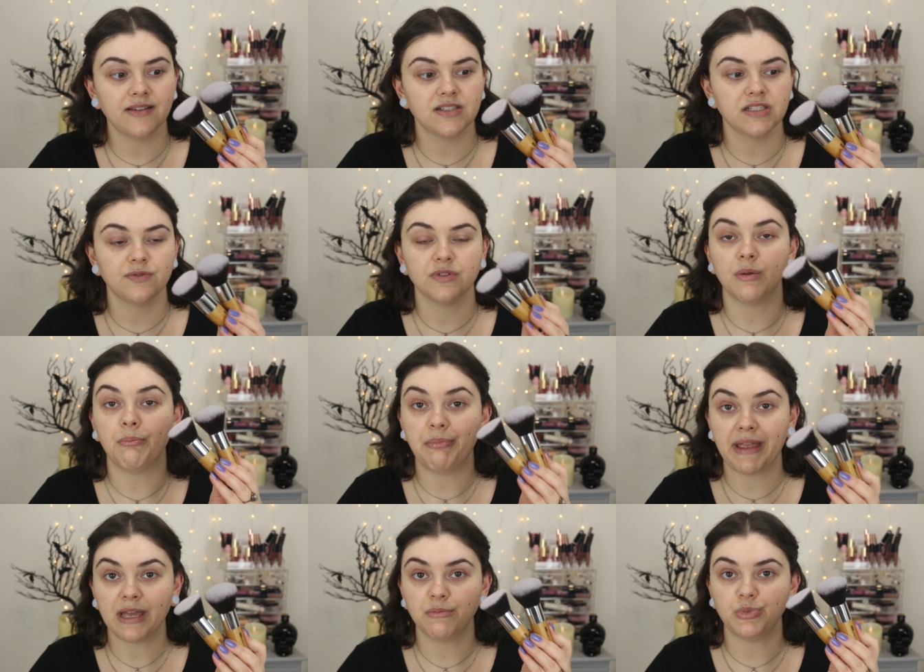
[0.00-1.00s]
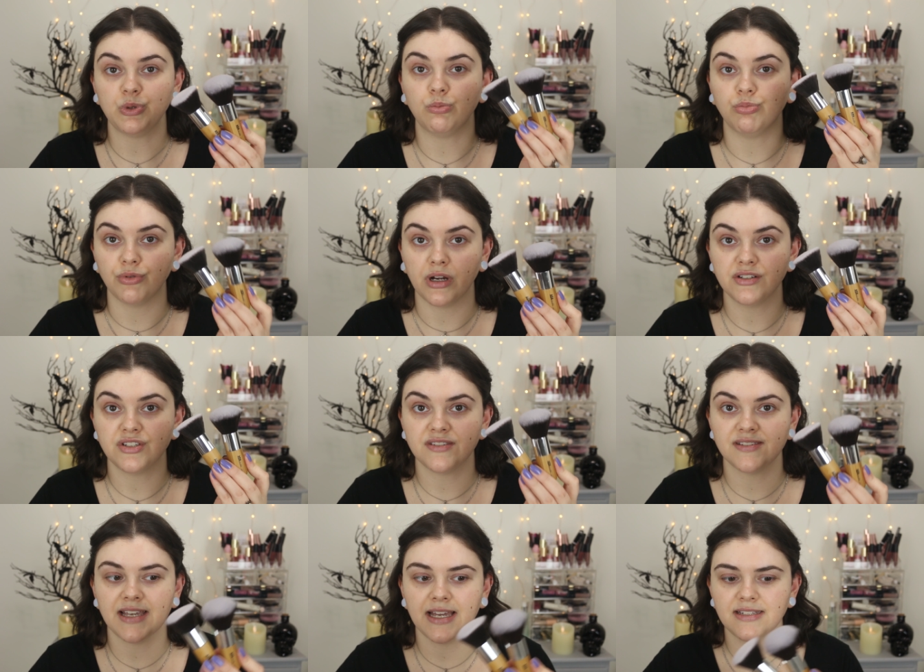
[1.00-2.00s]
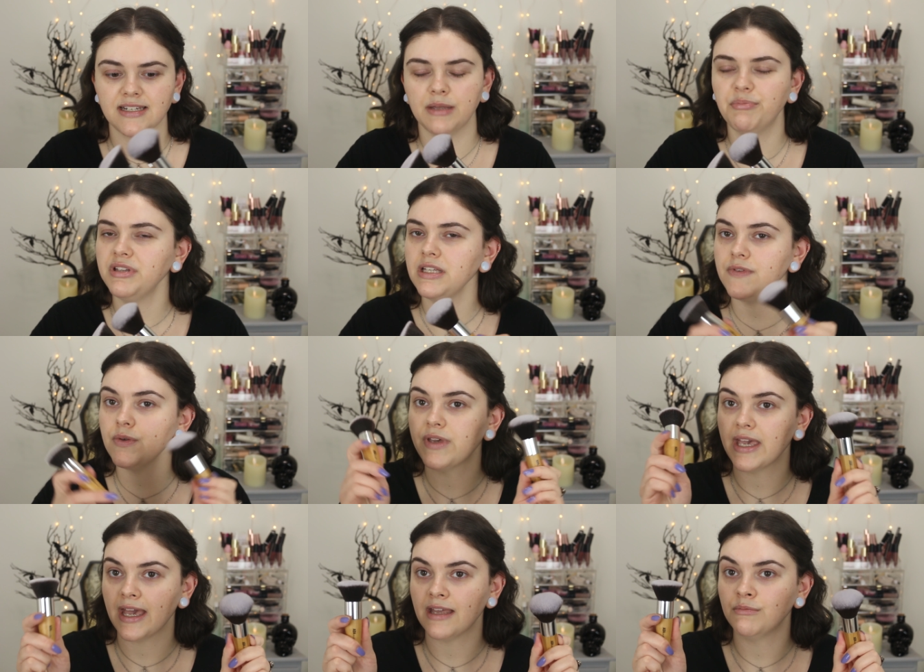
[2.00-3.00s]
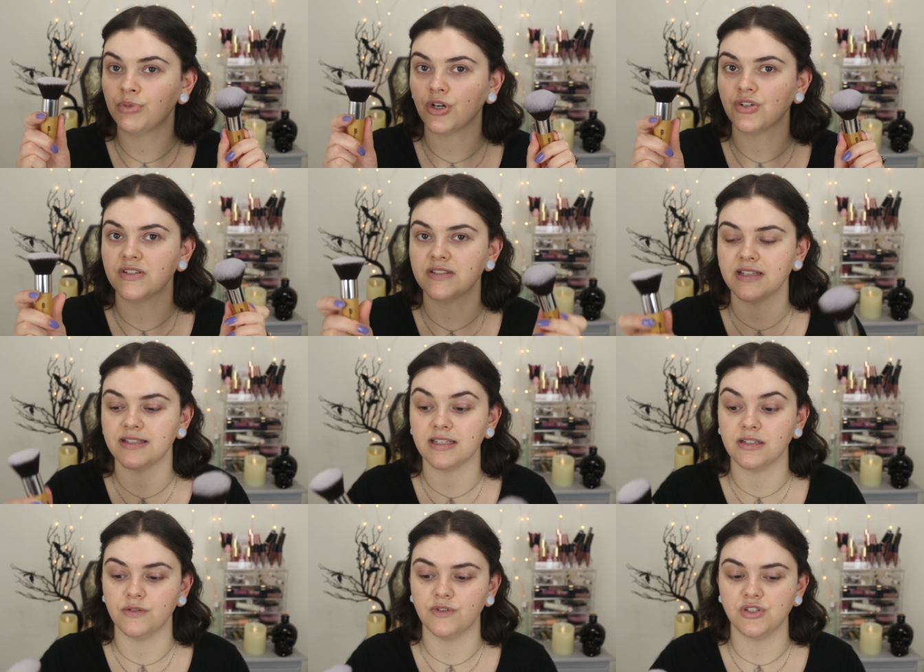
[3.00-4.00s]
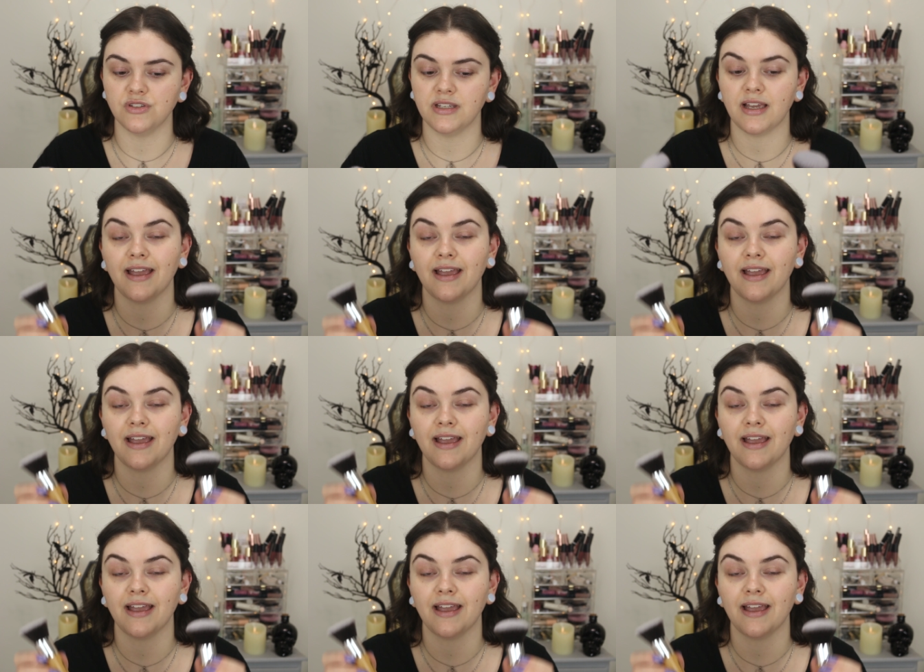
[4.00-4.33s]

This is from the bamboo brush set, and I believe you can purchase these individually.